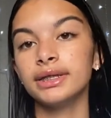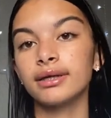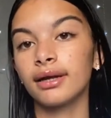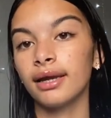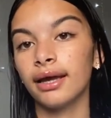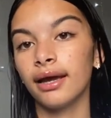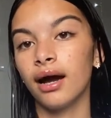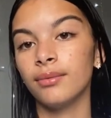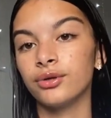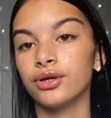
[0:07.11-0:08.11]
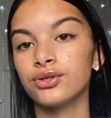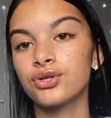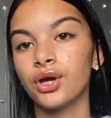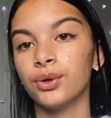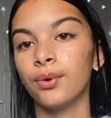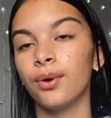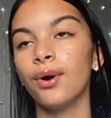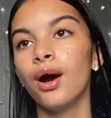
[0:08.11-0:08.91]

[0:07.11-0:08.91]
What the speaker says: Basically, I'm going to show you all